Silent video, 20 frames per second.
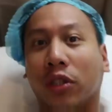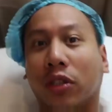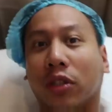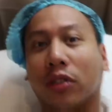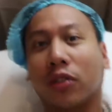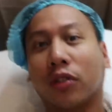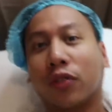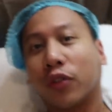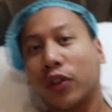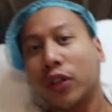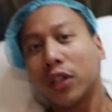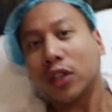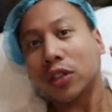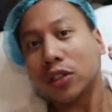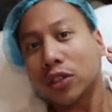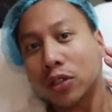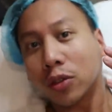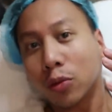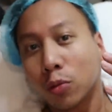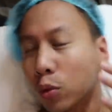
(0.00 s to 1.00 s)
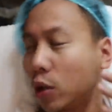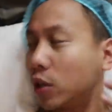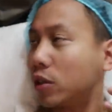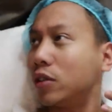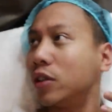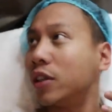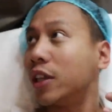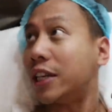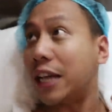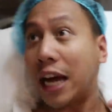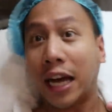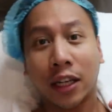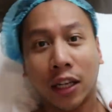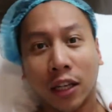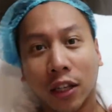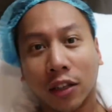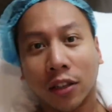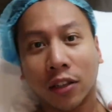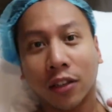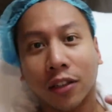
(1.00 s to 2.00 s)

We just finished, what, the Nannic?